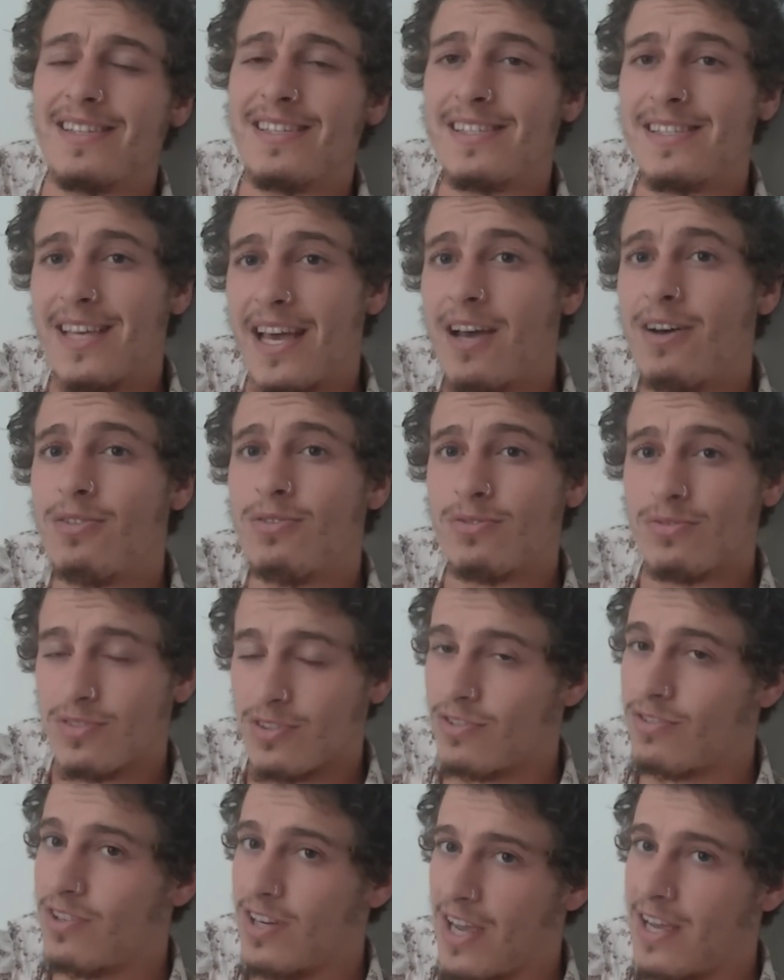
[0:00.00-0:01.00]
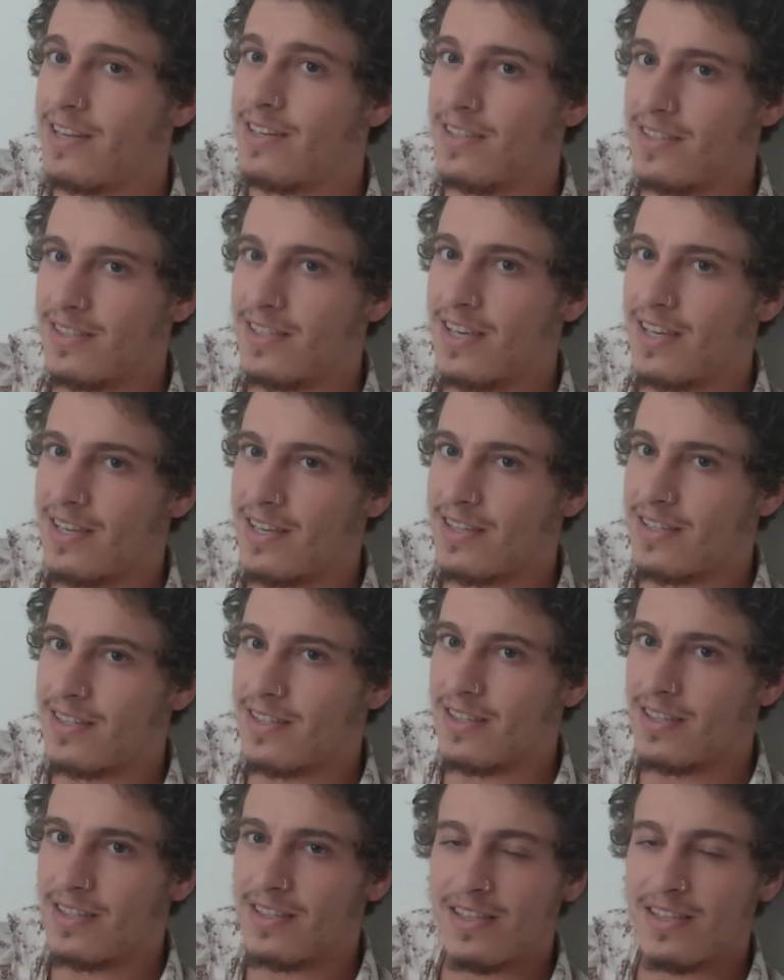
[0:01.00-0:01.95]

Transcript: cells create disease,